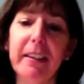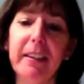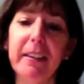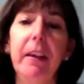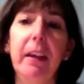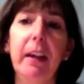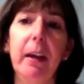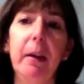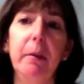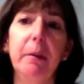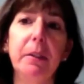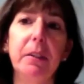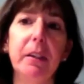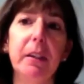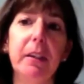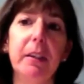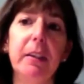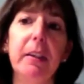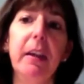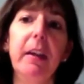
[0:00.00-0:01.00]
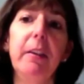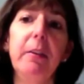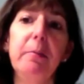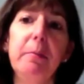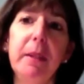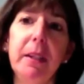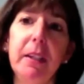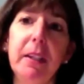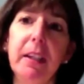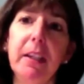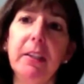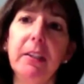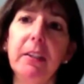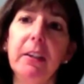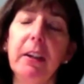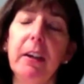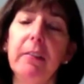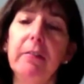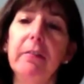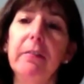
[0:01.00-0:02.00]
And I was on another
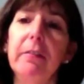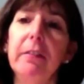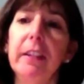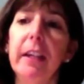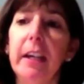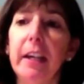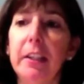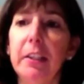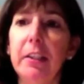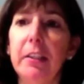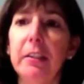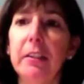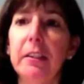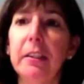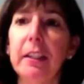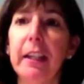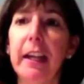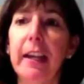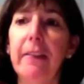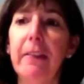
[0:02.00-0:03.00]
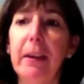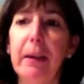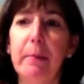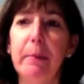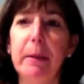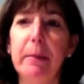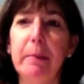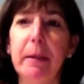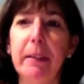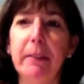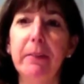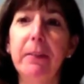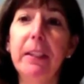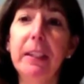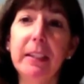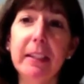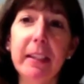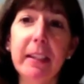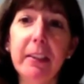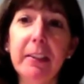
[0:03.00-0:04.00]
medication called Flagyl, and that made my
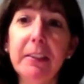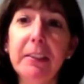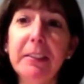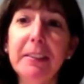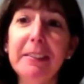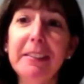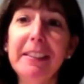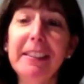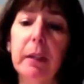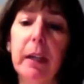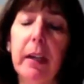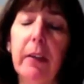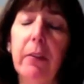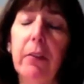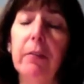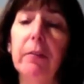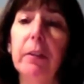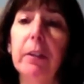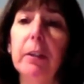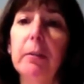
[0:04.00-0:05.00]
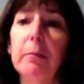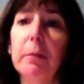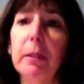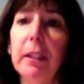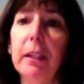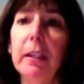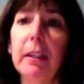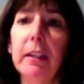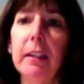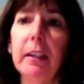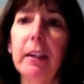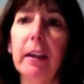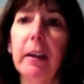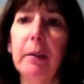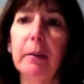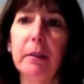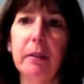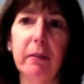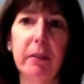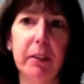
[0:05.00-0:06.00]
feet tingle. At the very beginning, I
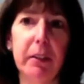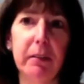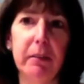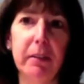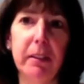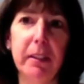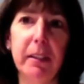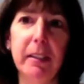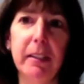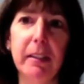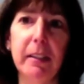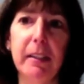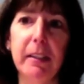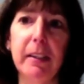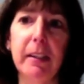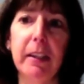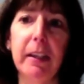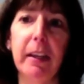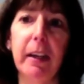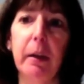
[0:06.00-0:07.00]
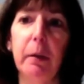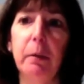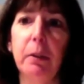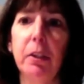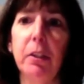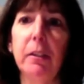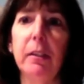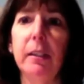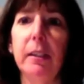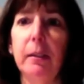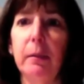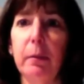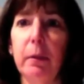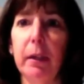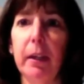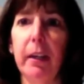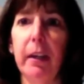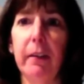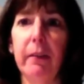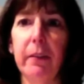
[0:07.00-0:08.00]
was very resistant, and I would just eat
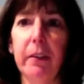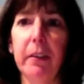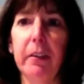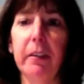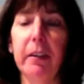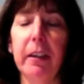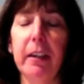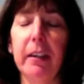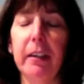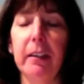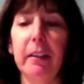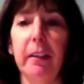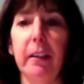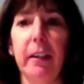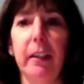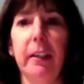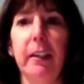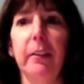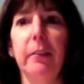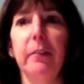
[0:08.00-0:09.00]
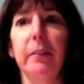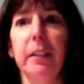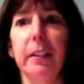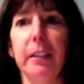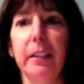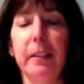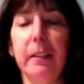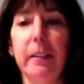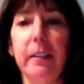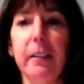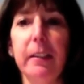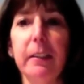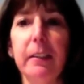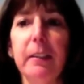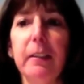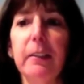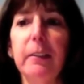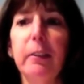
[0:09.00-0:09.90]
whatever, and then I'd get really sick.